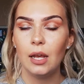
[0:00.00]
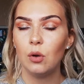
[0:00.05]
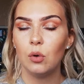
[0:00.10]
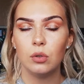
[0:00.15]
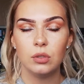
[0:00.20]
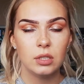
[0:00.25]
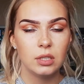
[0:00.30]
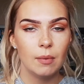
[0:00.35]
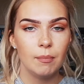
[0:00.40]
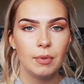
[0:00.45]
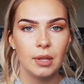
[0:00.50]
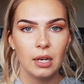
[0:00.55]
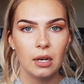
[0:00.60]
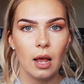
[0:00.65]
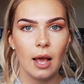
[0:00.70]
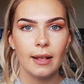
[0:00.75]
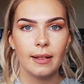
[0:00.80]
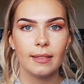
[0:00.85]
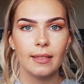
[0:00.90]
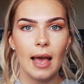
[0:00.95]
or something
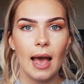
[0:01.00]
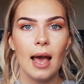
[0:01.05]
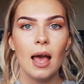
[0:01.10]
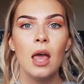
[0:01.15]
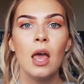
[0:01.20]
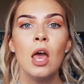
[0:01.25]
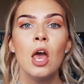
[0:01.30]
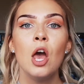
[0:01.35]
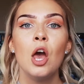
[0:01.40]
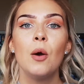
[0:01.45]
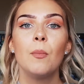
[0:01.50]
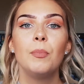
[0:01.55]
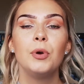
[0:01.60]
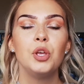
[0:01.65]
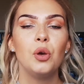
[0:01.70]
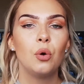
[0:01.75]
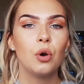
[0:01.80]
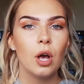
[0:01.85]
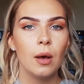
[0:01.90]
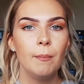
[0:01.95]
like that, but
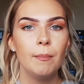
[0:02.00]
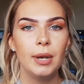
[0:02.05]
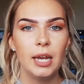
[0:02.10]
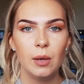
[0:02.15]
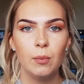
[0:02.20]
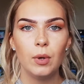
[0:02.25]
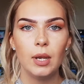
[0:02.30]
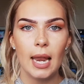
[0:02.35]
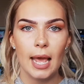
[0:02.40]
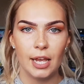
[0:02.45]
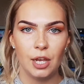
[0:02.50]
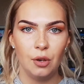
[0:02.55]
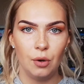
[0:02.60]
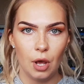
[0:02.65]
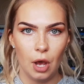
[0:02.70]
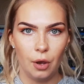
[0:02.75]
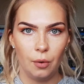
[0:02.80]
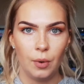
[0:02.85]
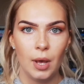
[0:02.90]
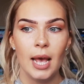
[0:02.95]
your company will let you
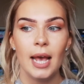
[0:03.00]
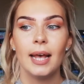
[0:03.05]
know.